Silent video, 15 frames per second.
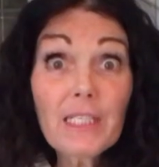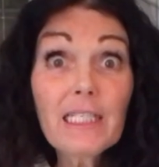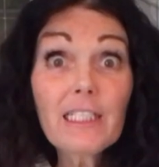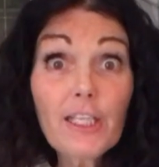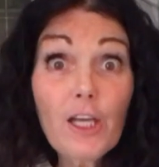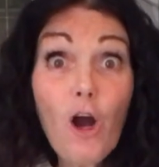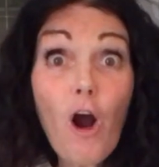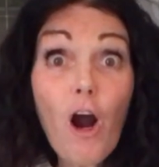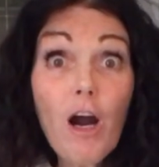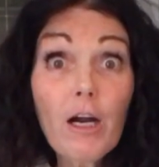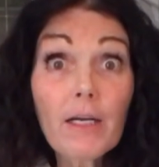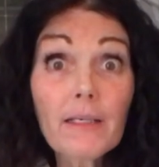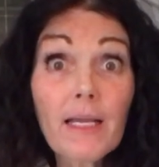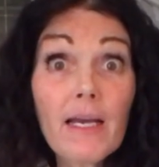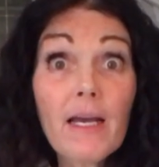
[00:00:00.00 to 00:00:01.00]
really
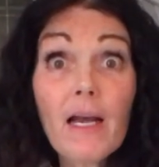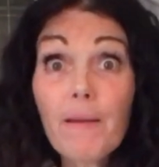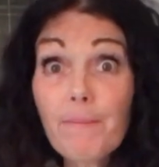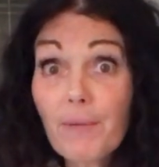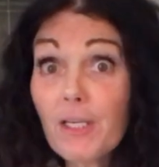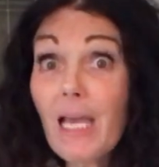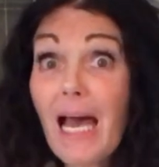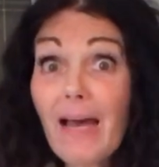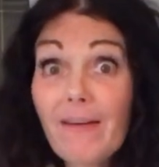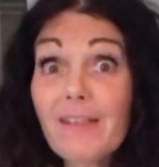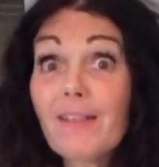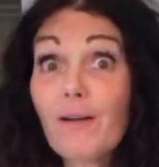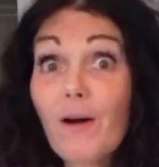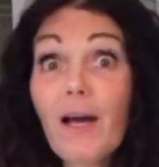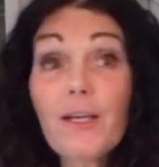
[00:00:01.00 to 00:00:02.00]
hard, but you
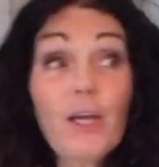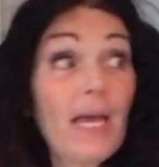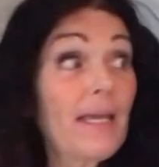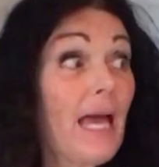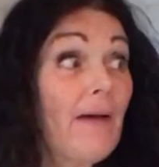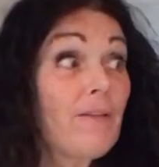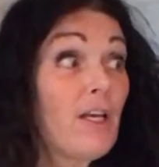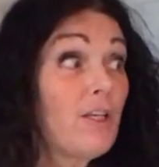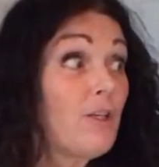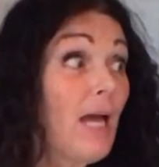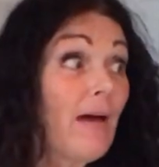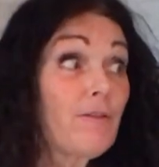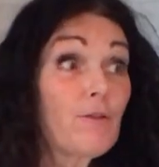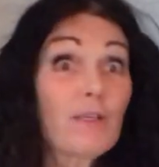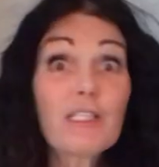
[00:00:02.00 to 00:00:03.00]

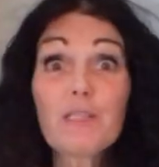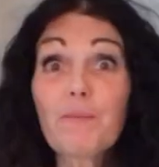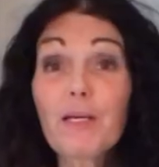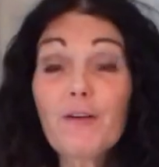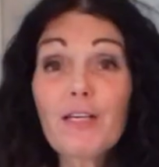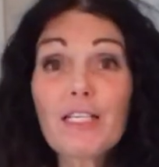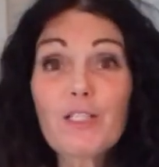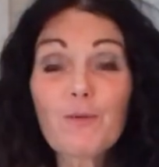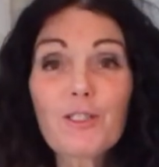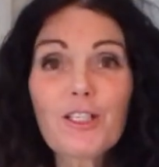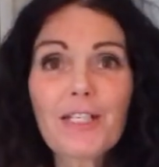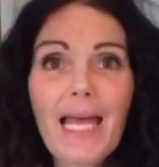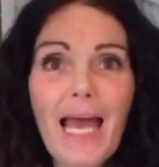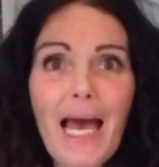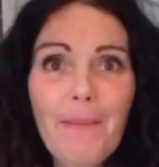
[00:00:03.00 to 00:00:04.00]
have to experience what's
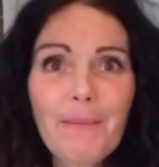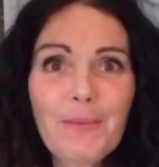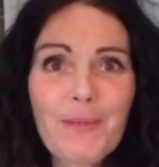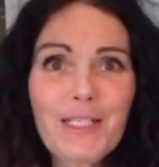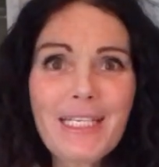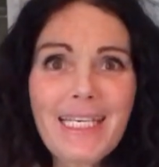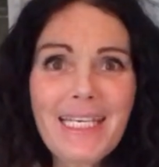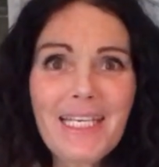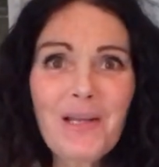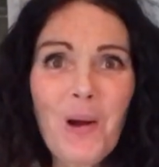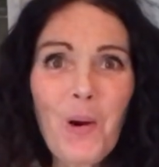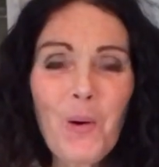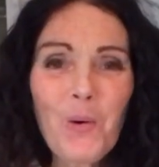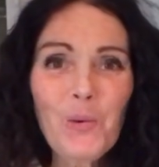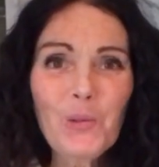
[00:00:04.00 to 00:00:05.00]
going to happen when you eat
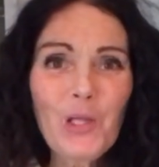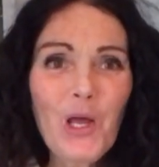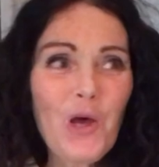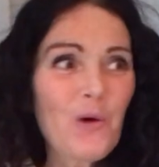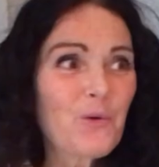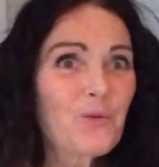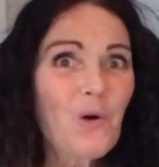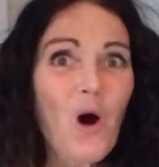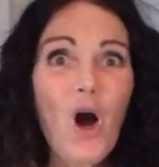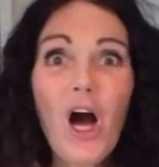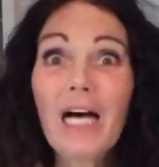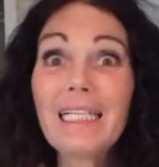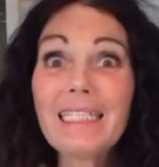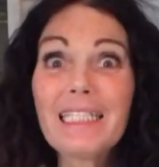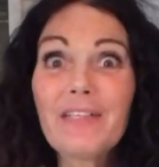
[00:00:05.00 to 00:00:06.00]
whole,
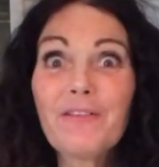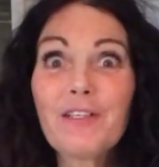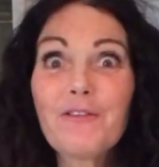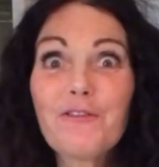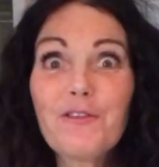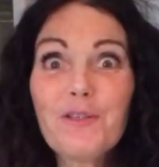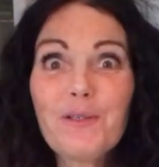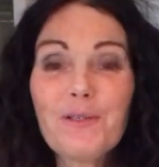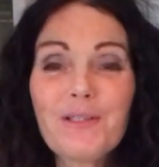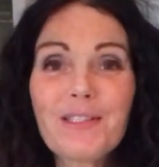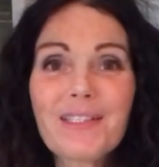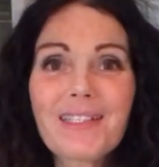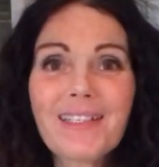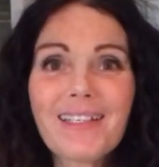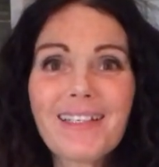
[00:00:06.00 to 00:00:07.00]
raw, living
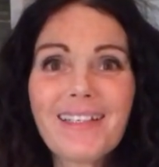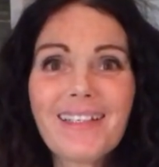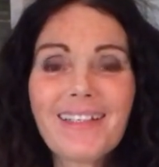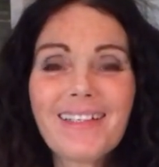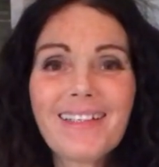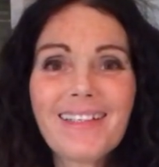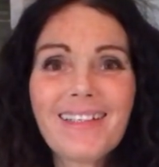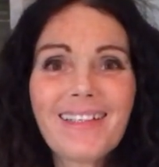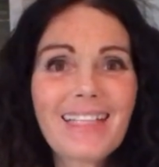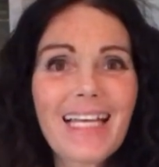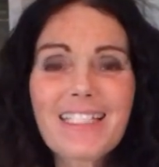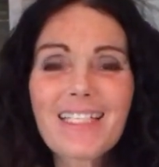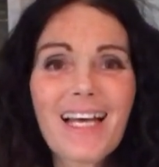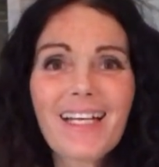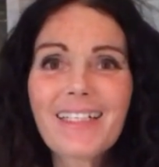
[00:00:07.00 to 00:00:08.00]
foods.
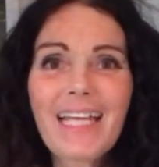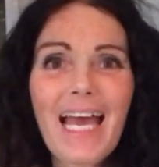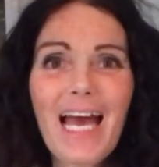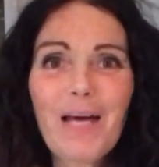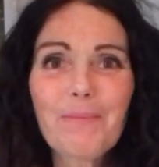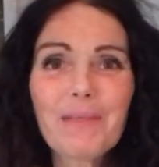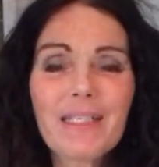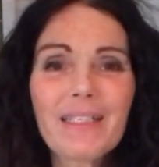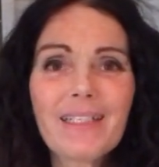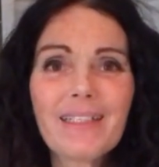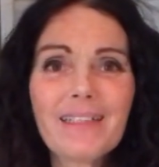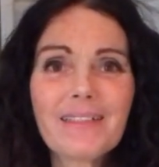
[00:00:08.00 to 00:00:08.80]
That's not going to happen.